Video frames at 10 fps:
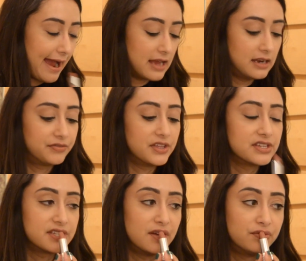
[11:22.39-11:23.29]
I love
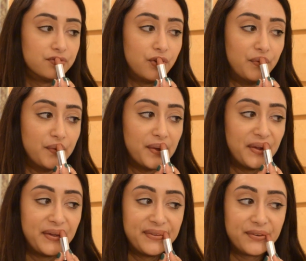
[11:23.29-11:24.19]
this
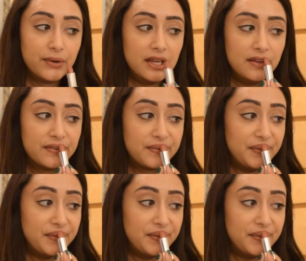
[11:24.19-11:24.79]
formula. It's really